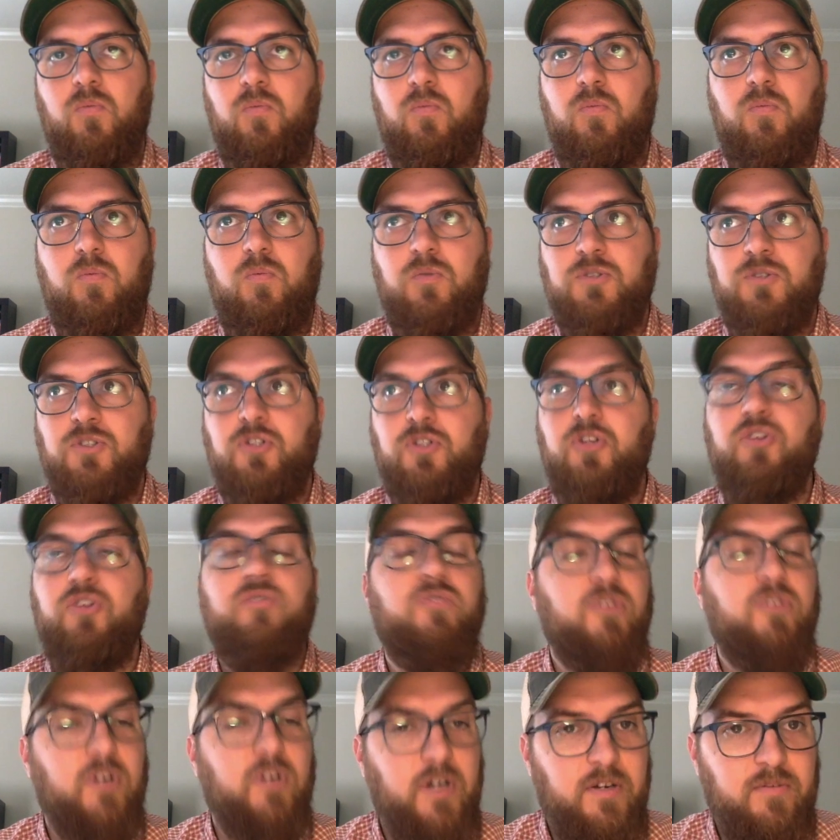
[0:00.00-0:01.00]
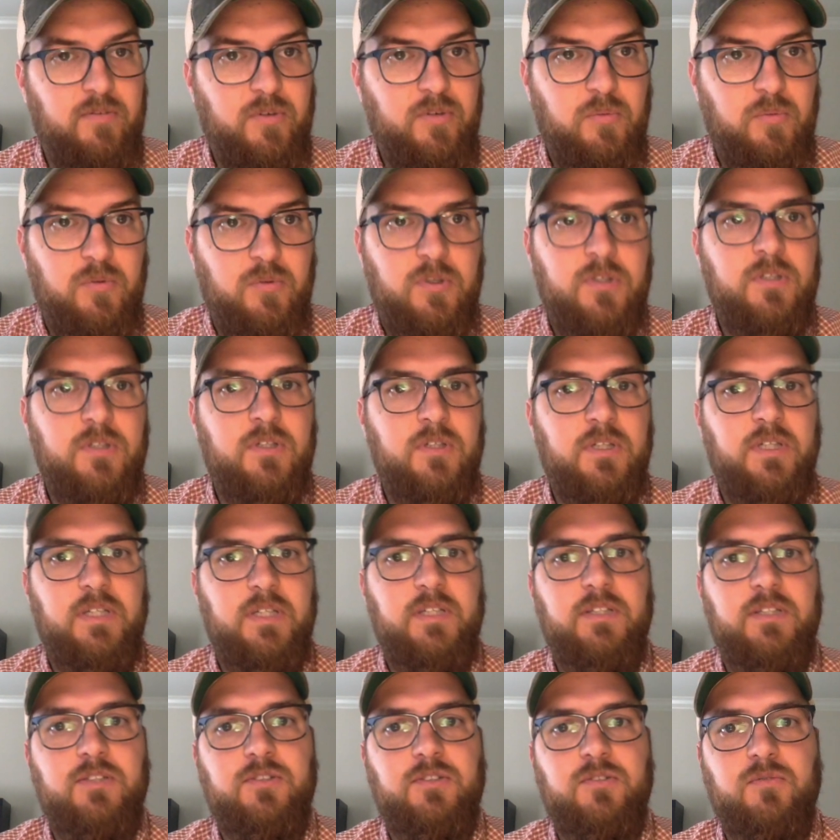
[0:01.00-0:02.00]
was good for everyone
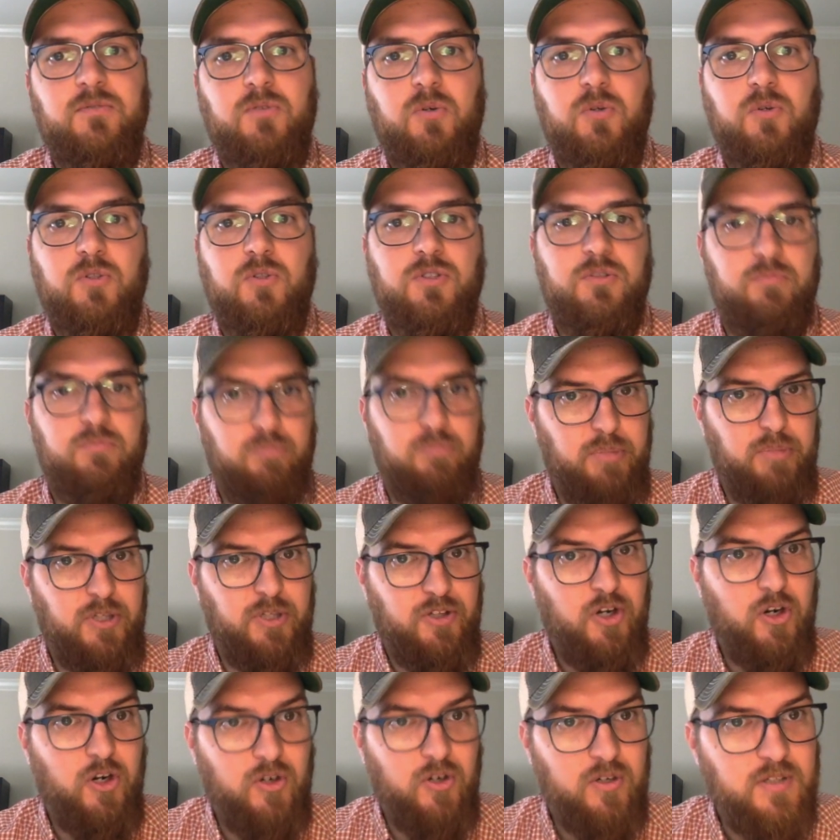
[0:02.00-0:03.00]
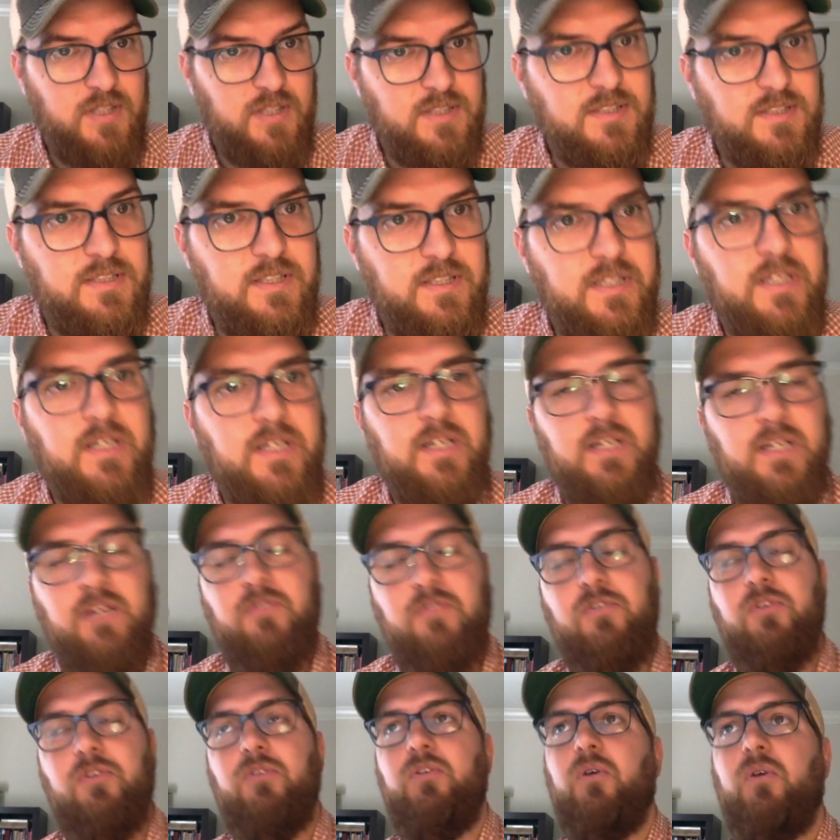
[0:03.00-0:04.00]
is, of course, paternalistic. And
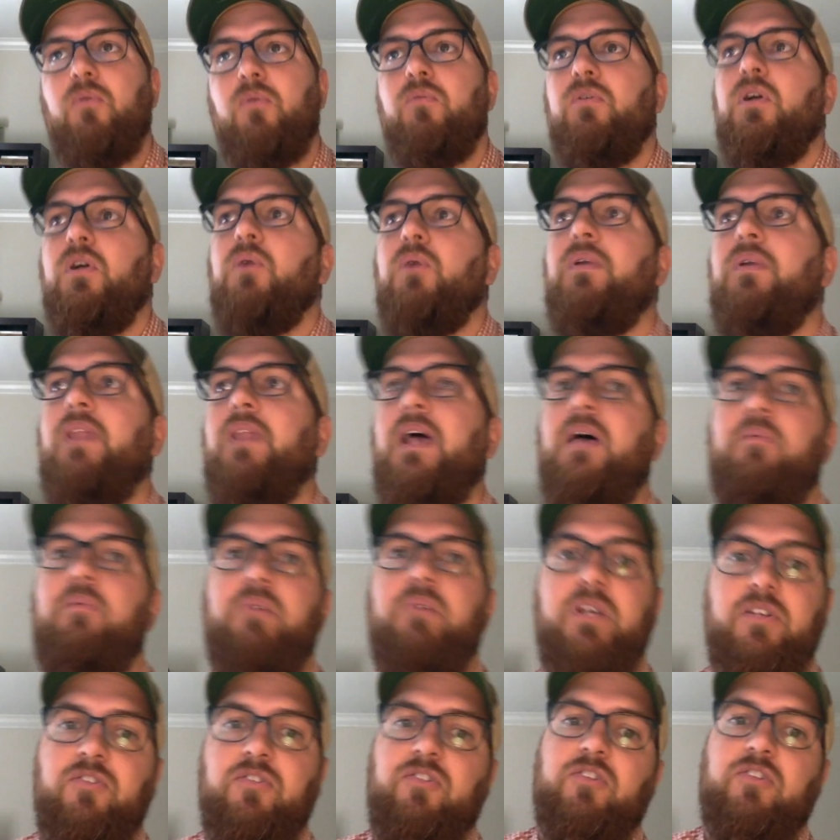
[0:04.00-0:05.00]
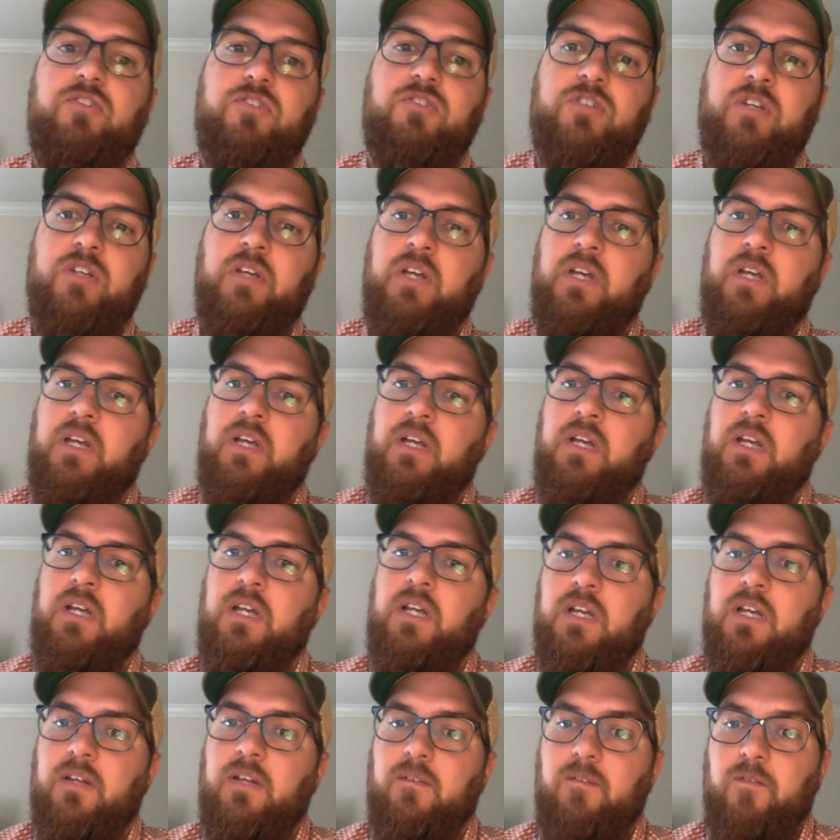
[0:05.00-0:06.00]
if you don't know what that means,
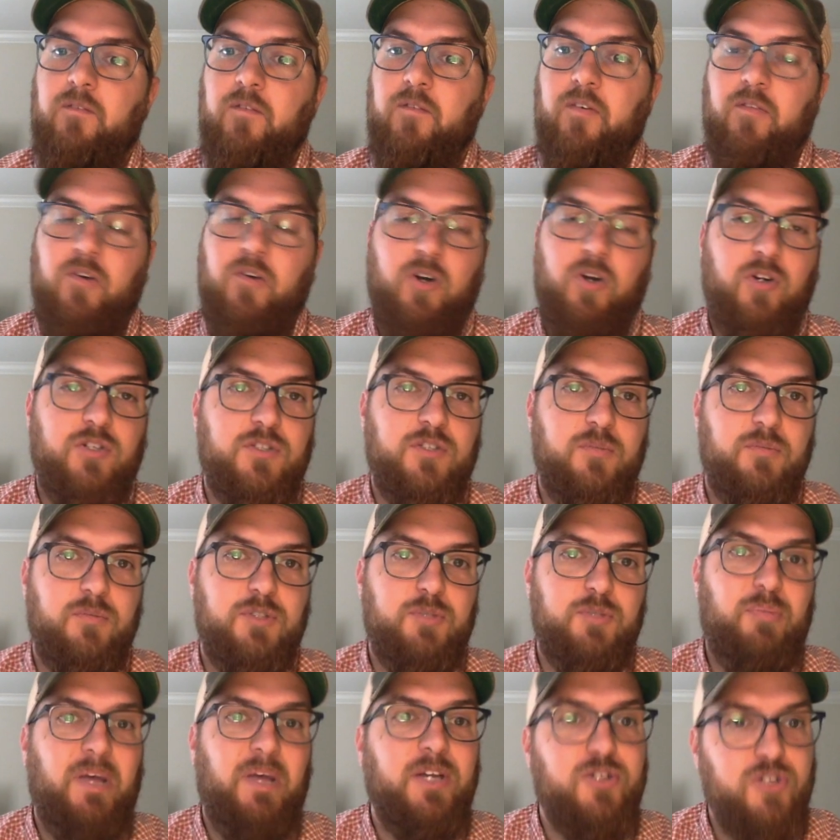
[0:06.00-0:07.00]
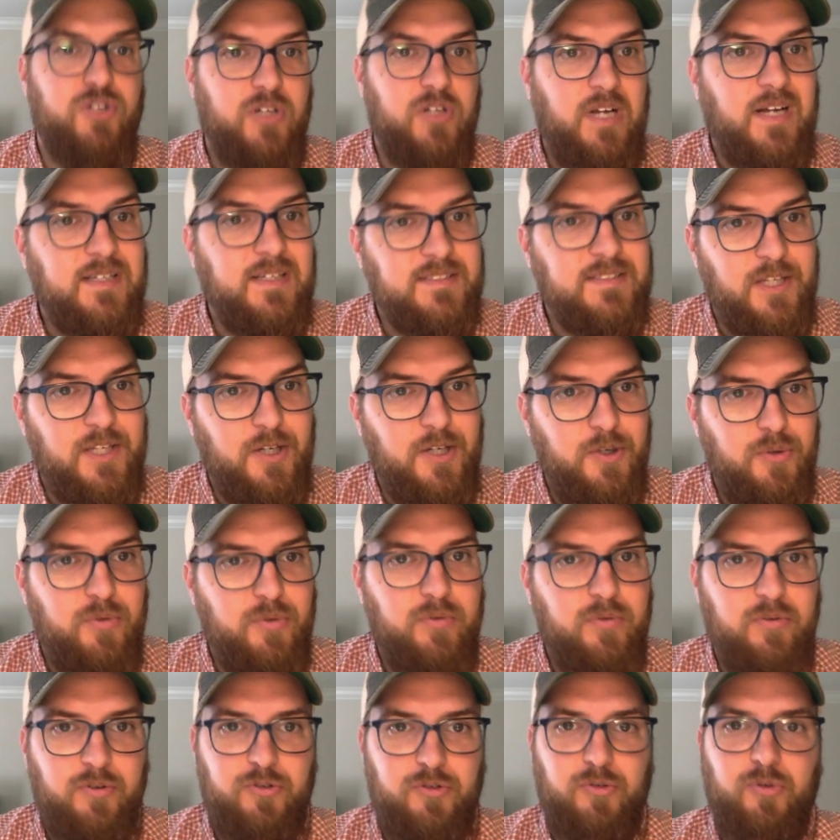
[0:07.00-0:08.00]
if you've ever heard someone's patronizing you,
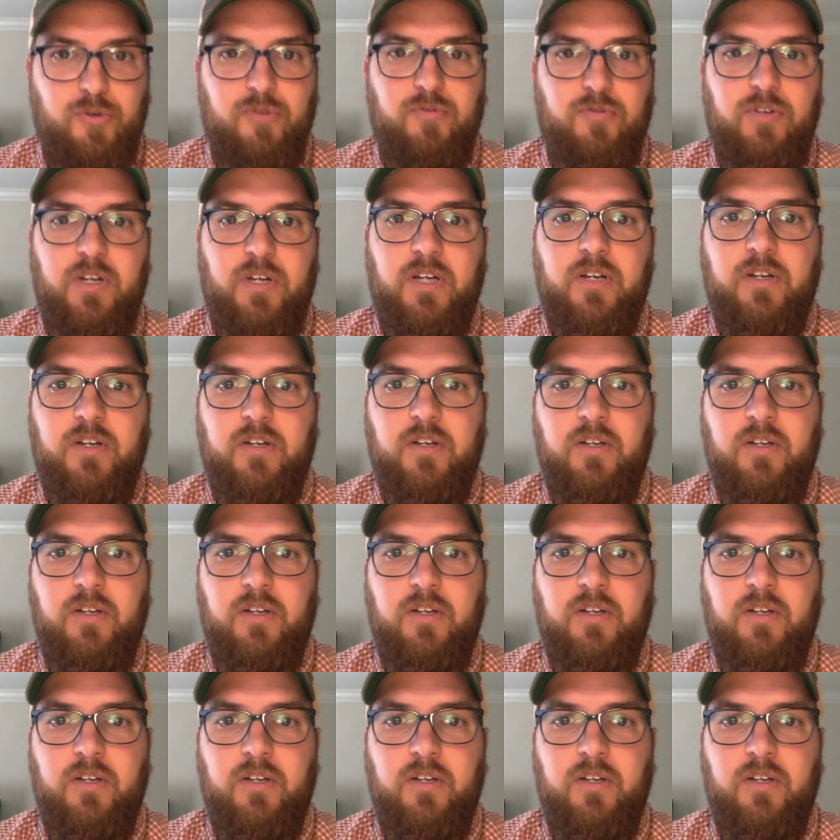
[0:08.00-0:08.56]
sort of like